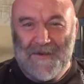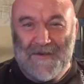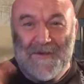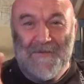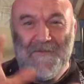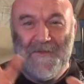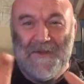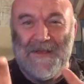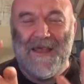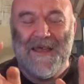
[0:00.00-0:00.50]

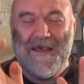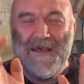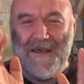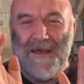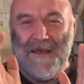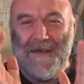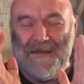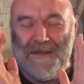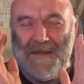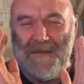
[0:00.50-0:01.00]
Something like
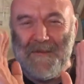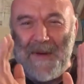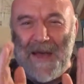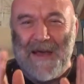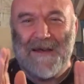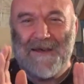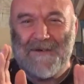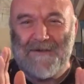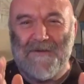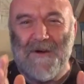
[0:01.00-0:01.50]
the
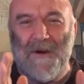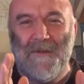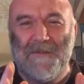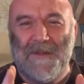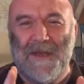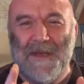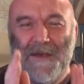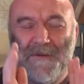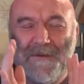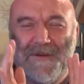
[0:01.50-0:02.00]
backdrop
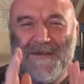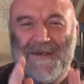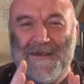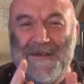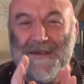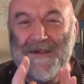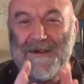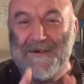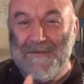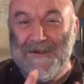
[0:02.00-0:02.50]
that you would see
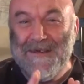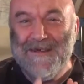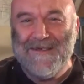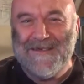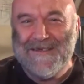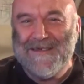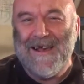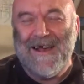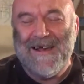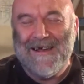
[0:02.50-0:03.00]
the Queen
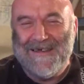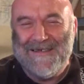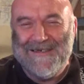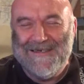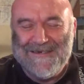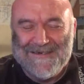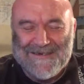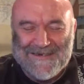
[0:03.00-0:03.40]
sign.